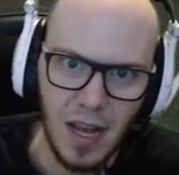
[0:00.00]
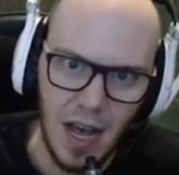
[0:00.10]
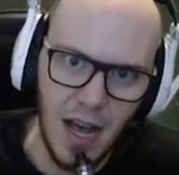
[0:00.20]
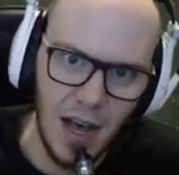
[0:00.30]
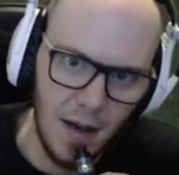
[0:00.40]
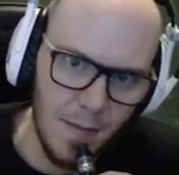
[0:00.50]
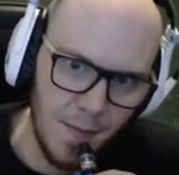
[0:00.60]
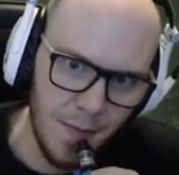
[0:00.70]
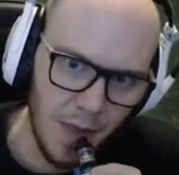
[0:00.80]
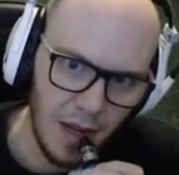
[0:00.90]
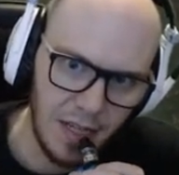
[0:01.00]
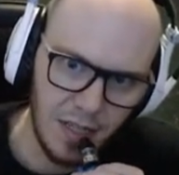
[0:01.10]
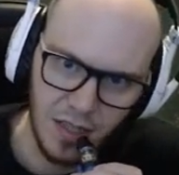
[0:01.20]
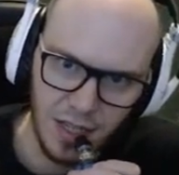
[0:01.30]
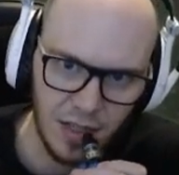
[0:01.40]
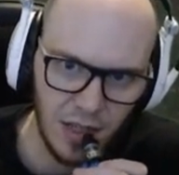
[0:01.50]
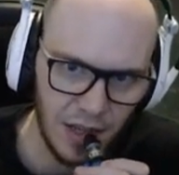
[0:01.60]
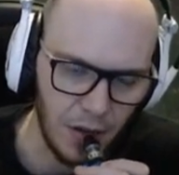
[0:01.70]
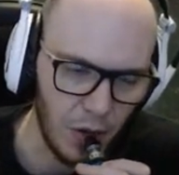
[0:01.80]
It just doesn't look good.